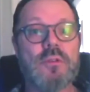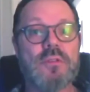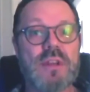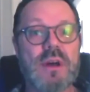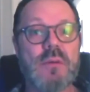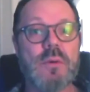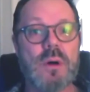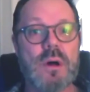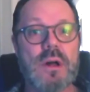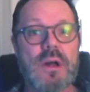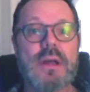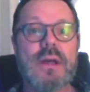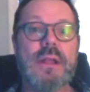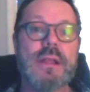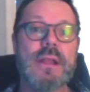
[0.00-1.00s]
I start
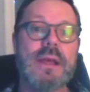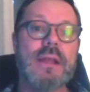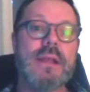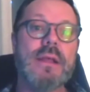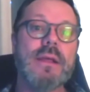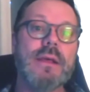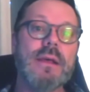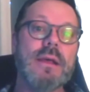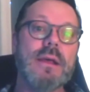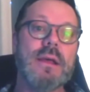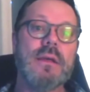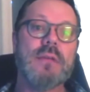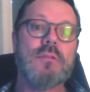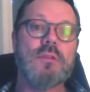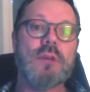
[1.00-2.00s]
work, and then
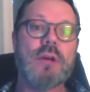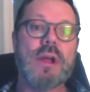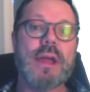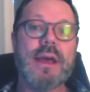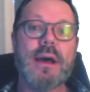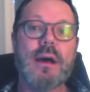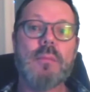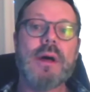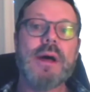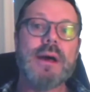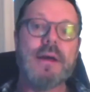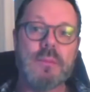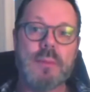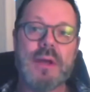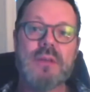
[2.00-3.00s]
try and get up out
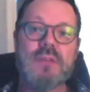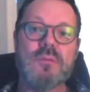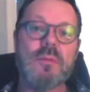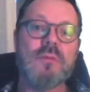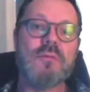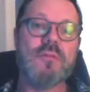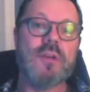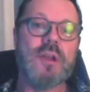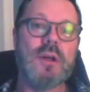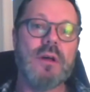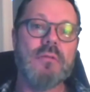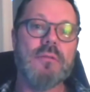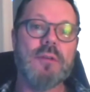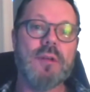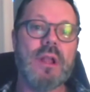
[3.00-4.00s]
of the basement
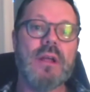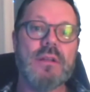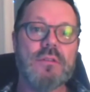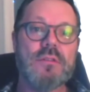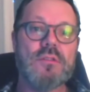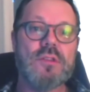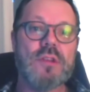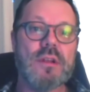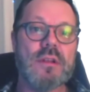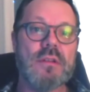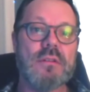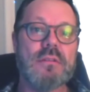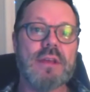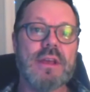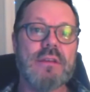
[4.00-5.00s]
for lunch
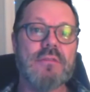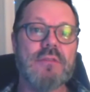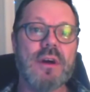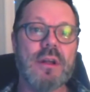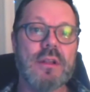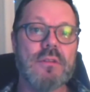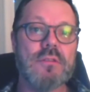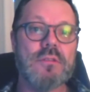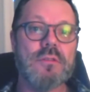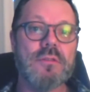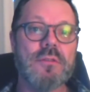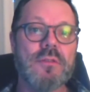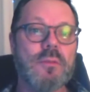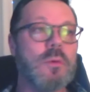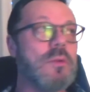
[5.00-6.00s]
and take advantage of